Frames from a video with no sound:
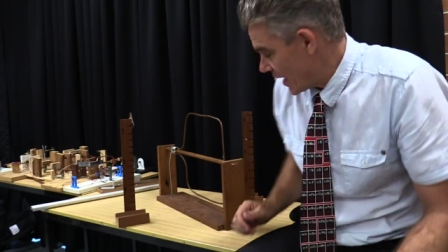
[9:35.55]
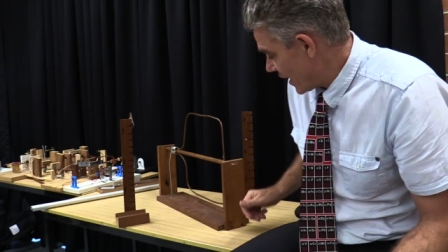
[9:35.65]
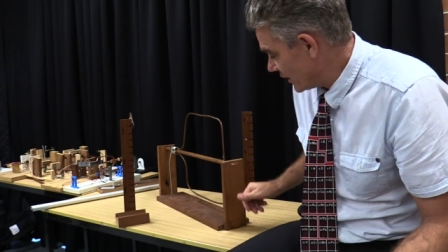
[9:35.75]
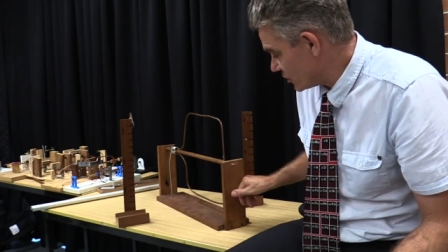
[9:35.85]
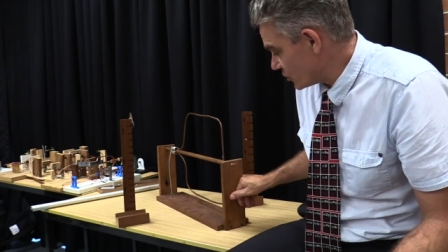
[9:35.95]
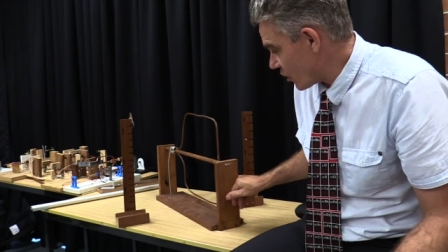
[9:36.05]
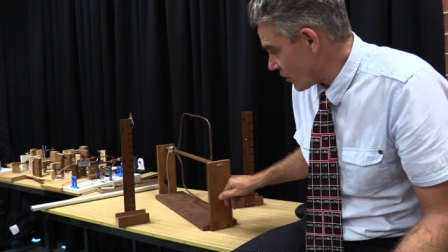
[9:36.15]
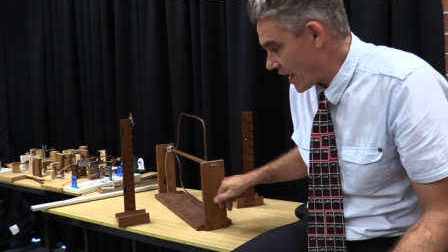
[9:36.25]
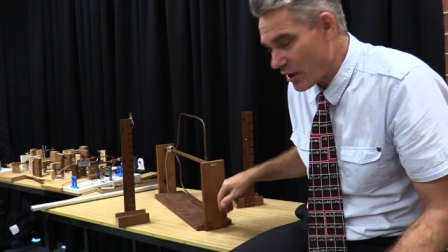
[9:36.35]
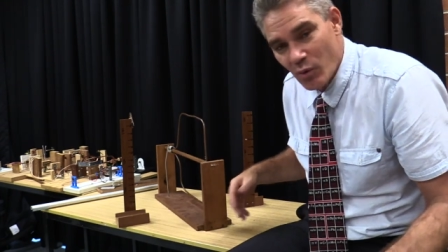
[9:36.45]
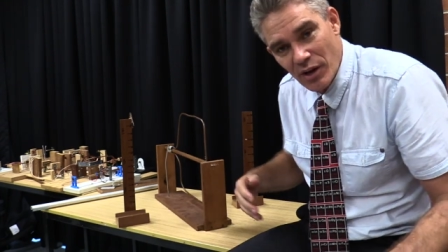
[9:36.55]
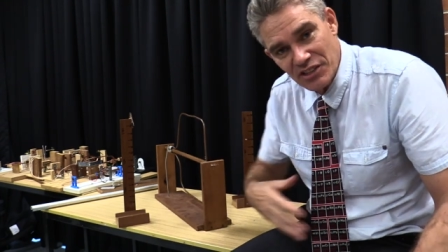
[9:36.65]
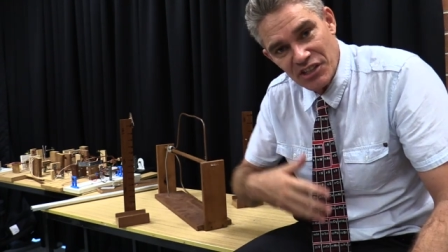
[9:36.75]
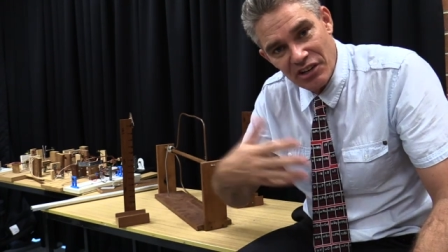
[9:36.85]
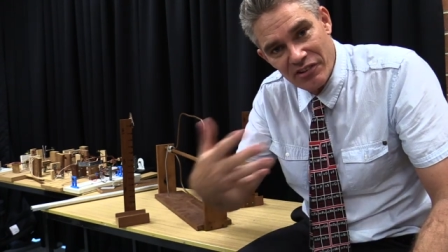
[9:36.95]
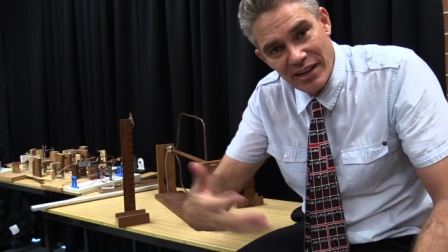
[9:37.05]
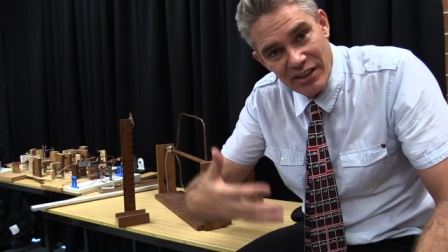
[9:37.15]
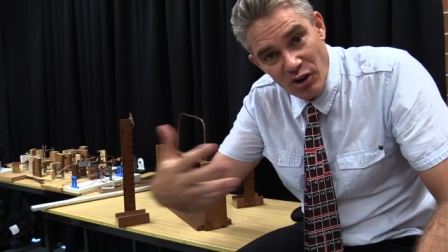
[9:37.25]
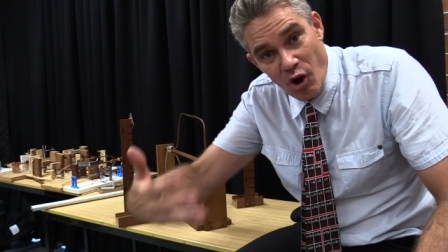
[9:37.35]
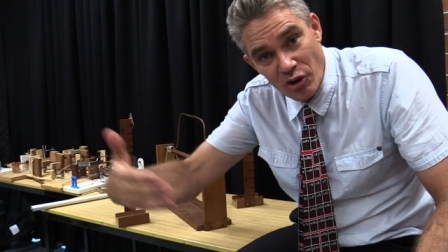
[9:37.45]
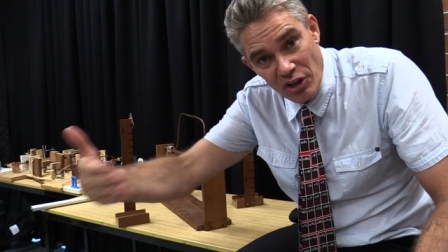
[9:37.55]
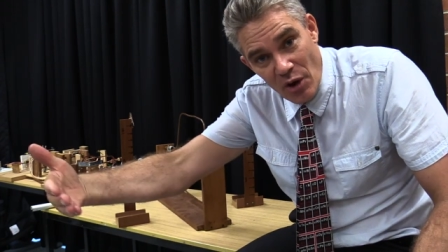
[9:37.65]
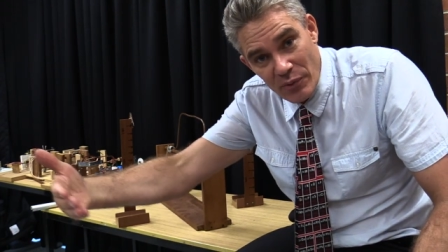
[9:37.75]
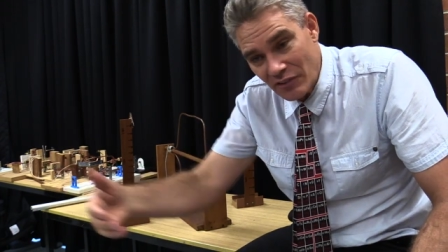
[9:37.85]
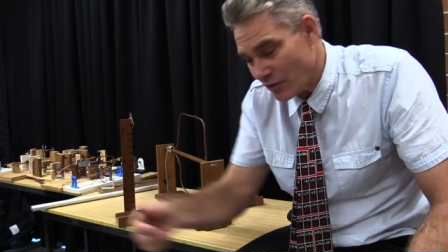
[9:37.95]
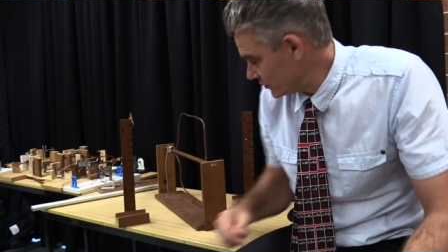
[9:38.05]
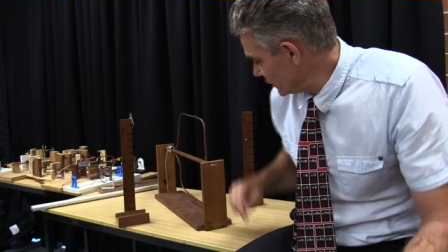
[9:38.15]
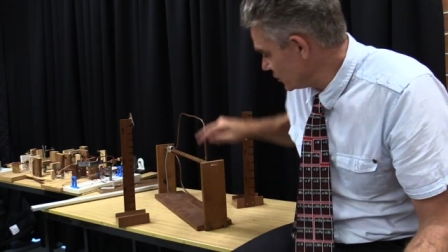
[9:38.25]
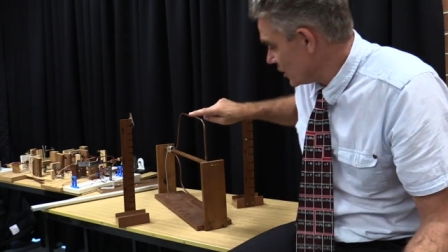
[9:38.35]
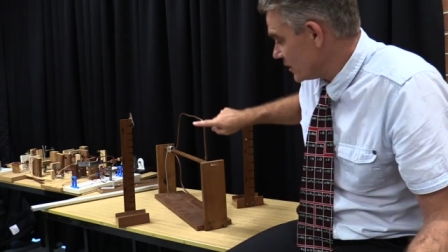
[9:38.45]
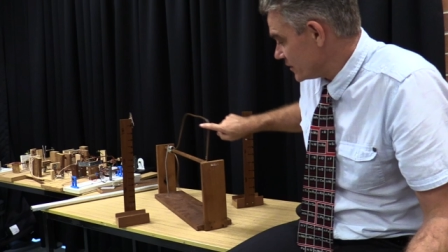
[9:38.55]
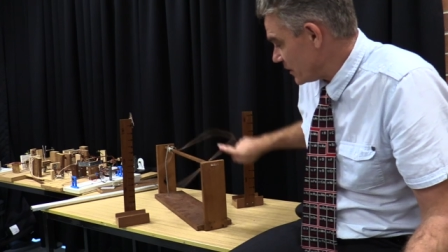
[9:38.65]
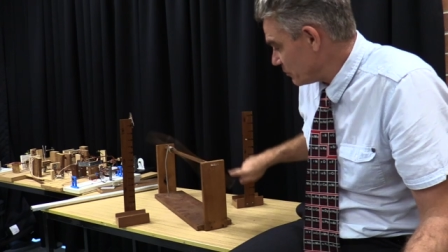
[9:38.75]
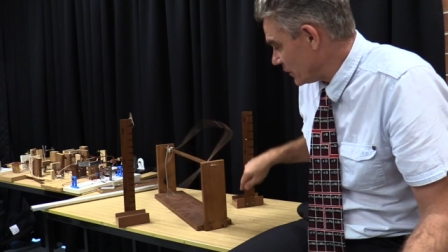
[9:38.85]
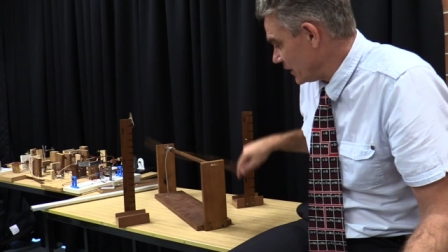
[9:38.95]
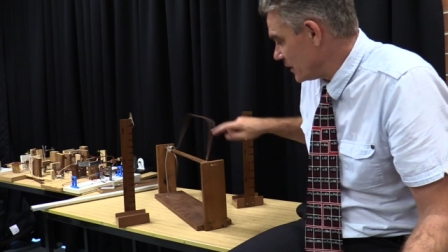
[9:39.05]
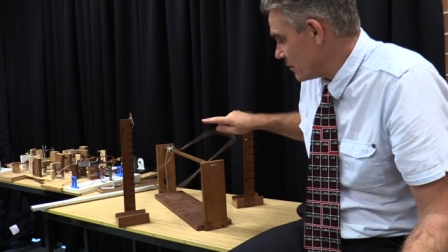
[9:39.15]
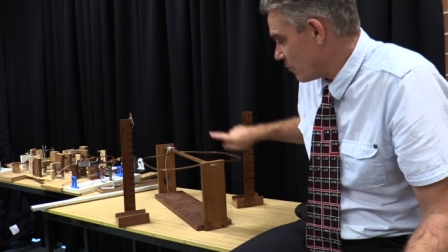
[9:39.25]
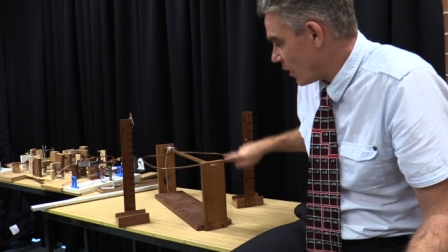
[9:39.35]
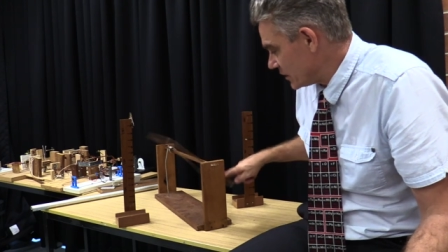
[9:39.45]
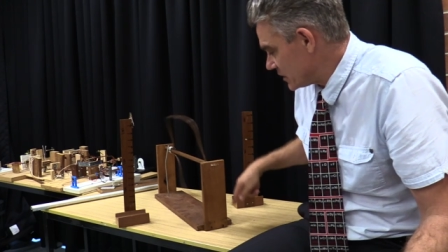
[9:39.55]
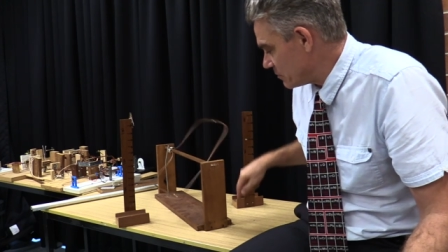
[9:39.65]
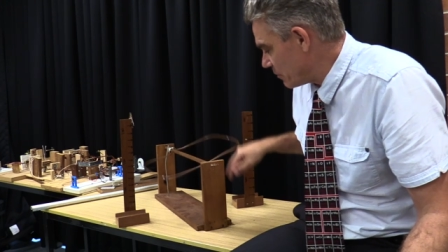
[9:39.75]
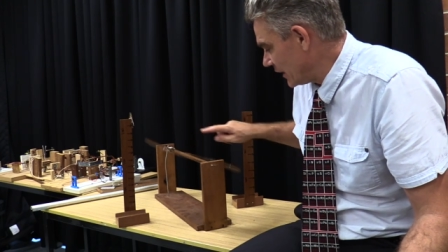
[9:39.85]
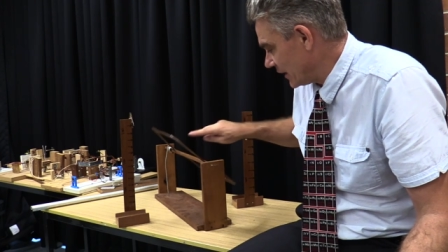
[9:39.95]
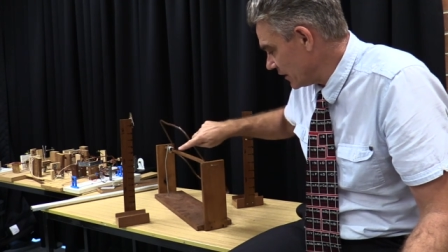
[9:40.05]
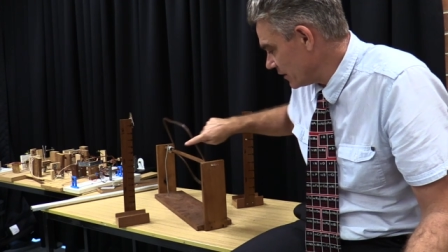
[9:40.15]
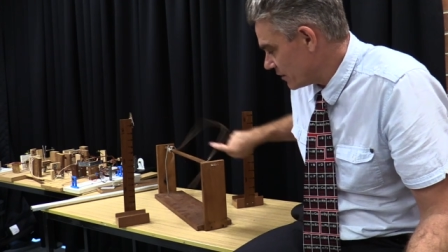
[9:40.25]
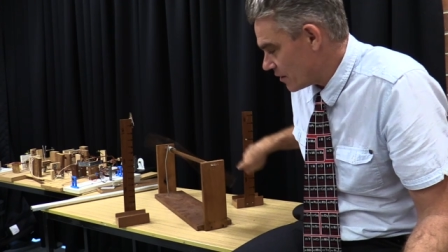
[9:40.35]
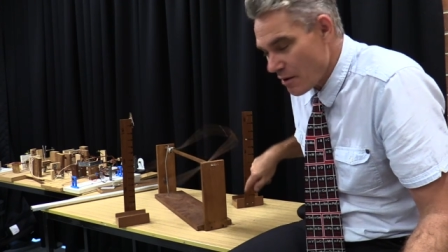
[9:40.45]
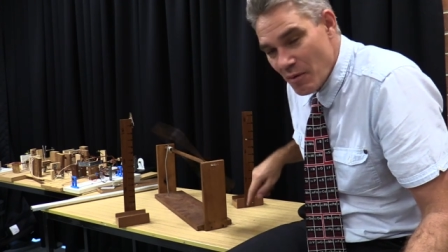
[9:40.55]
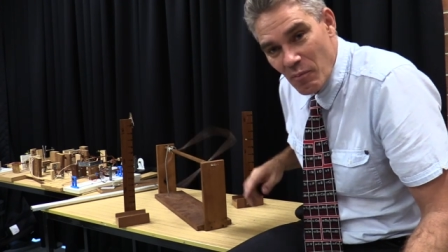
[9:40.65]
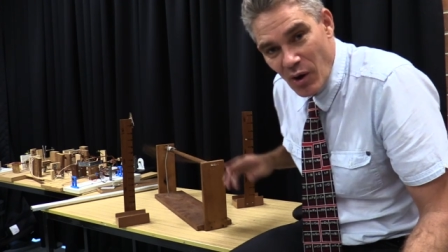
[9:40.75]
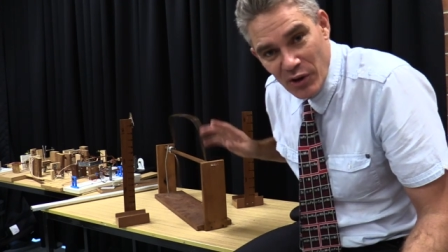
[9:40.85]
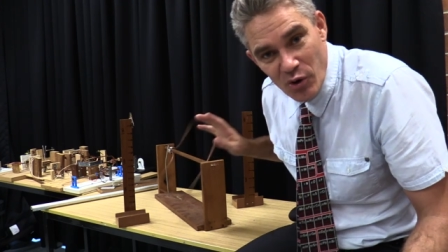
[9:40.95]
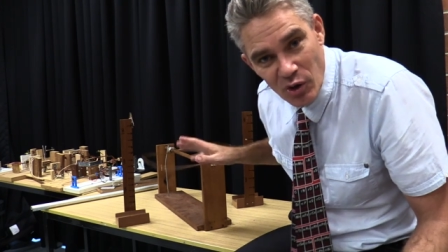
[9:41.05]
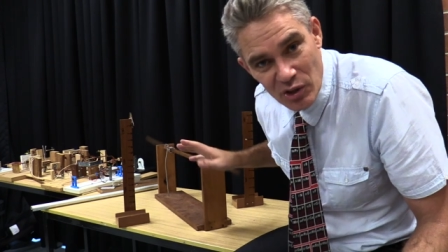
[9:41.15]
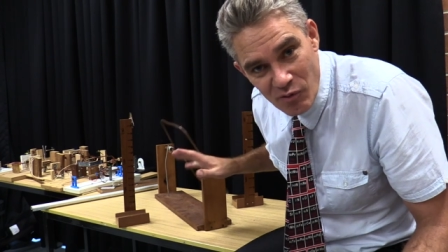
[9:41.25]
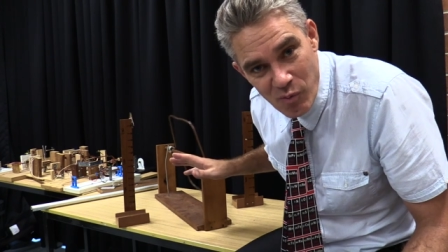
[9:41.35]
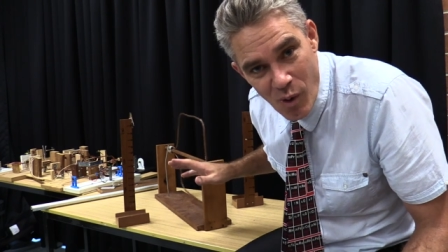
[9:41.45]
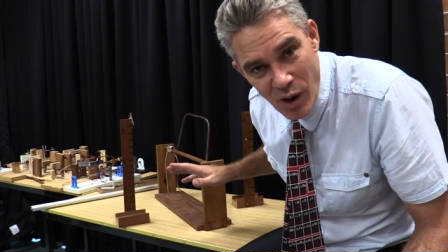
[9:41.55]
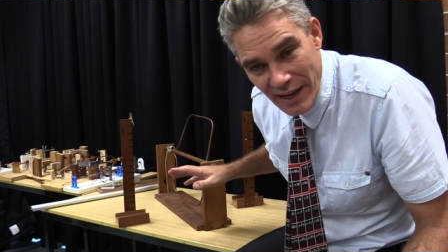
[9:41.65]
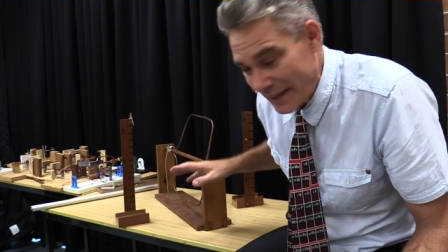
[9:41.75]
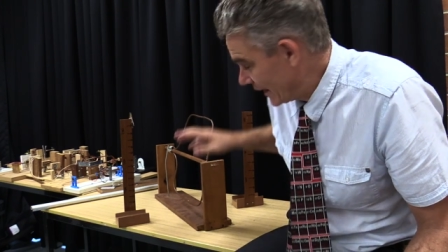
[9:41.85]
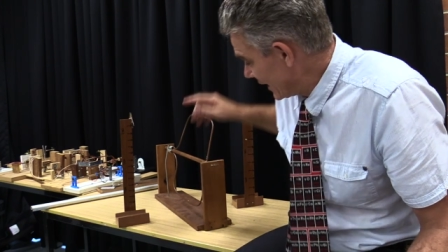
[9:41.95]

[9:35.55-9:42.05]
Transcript: And so how do I generate an ongoing voltage? Simply by spinning my coil of wire